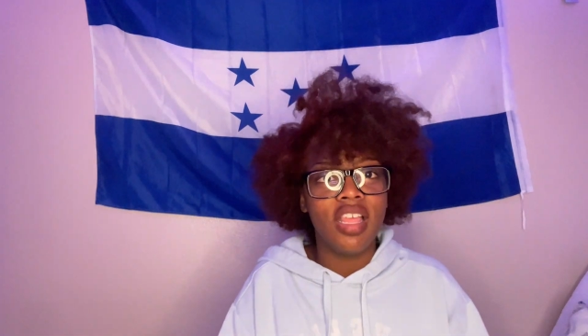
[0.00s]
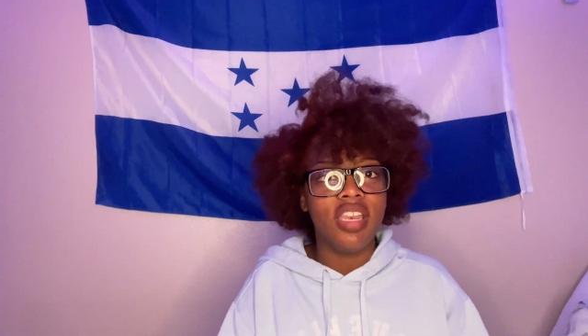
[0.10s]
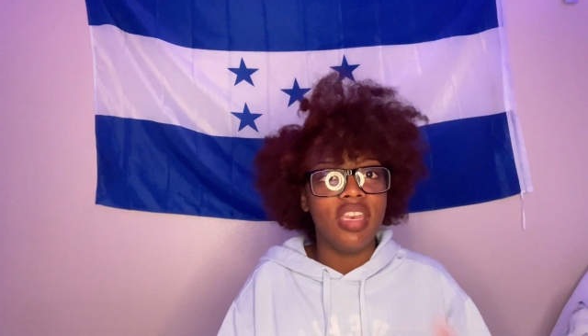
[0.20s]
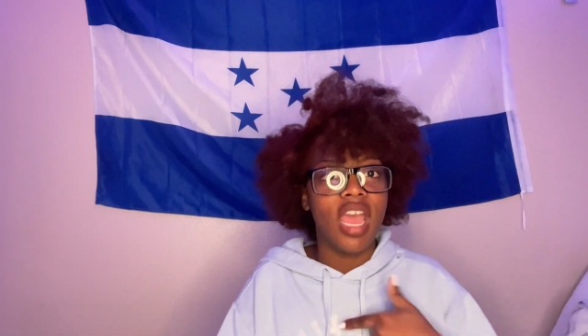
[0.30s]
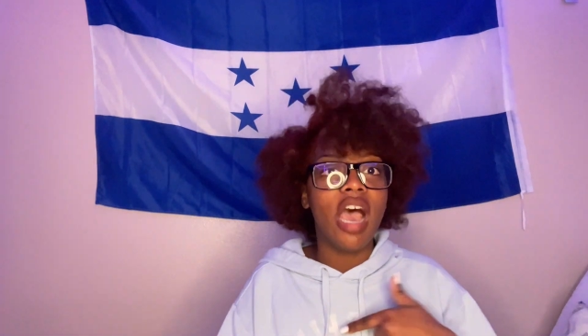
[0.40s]

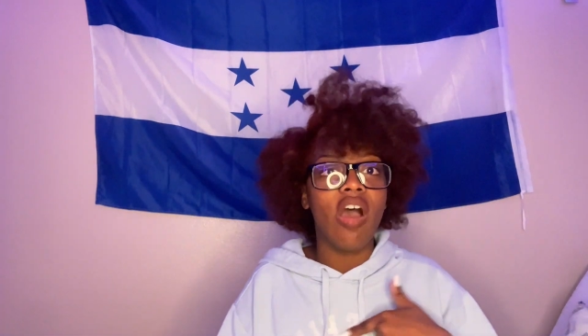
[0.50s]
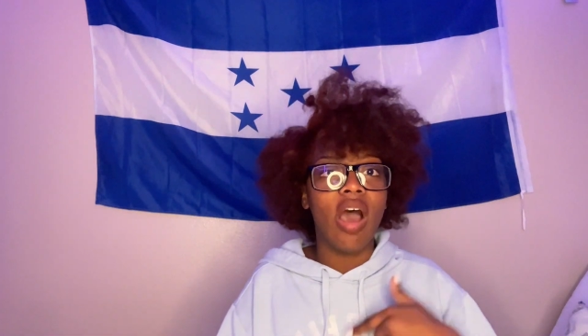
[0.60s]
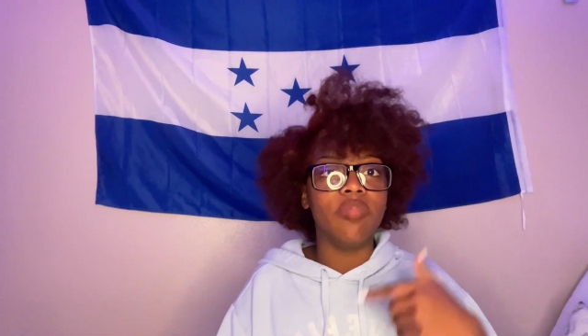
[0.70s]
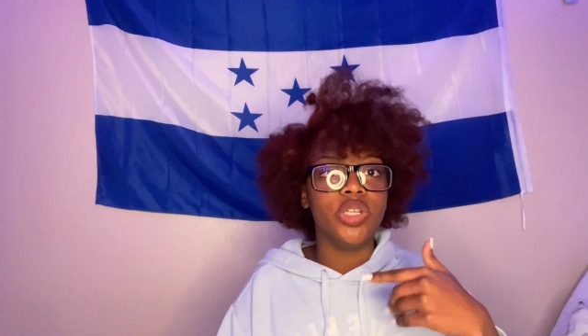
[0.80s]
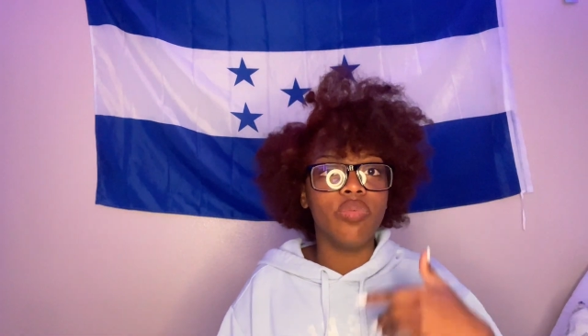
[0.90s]
Now
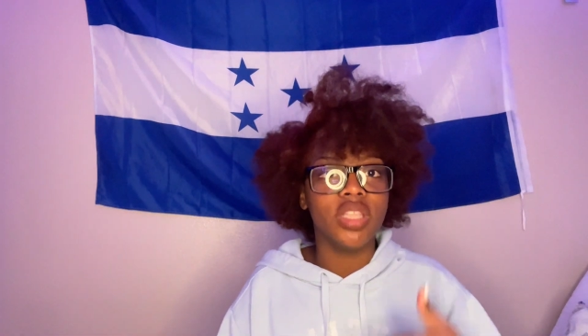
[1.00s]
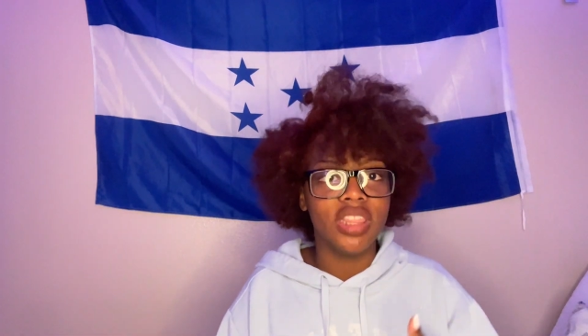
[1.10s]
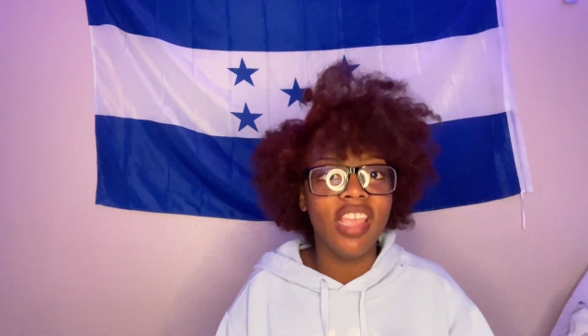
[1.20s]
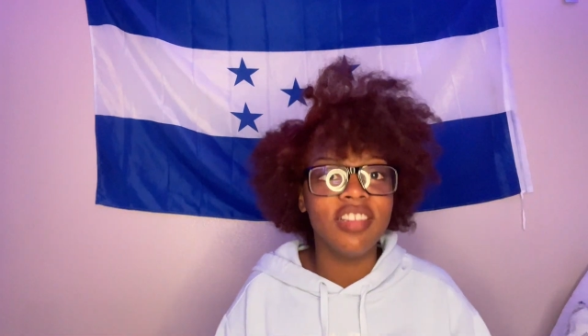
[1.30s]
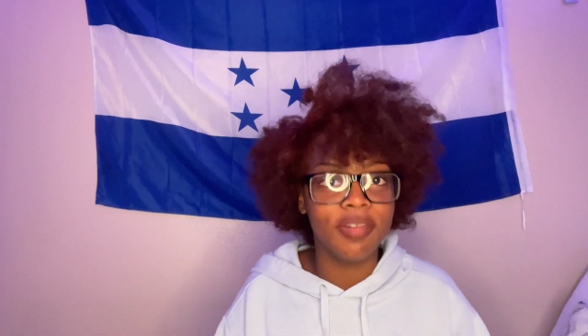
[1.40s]
I'm doing
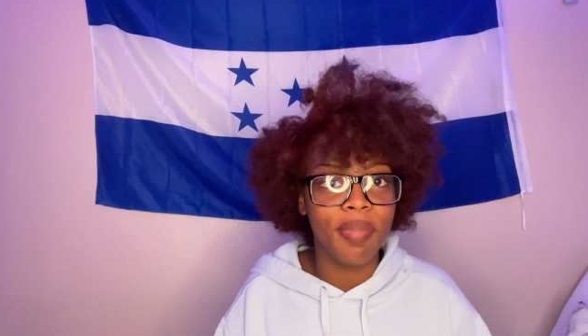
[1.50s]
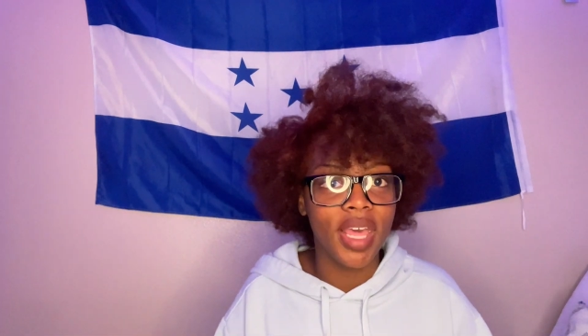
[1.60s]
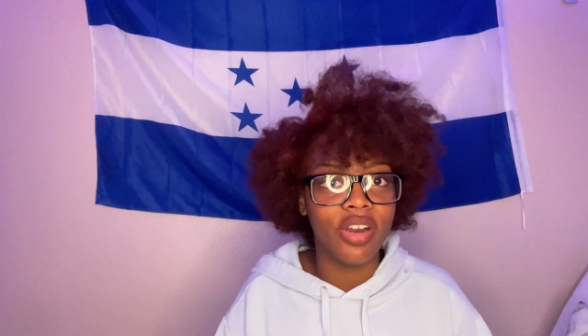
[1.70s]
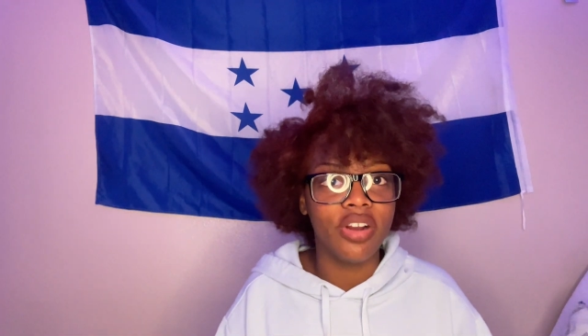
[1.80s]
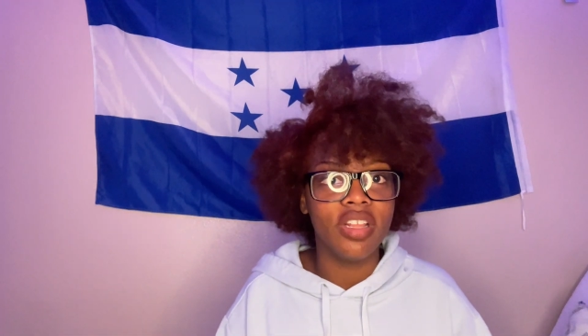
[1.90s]
things
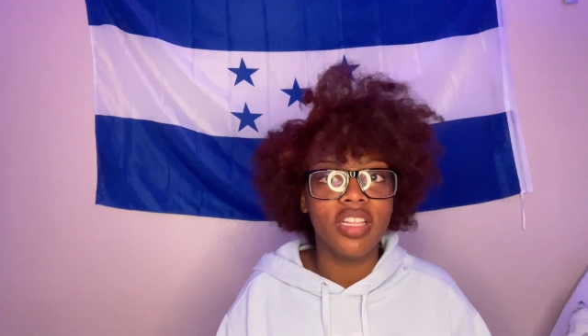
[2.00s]
better.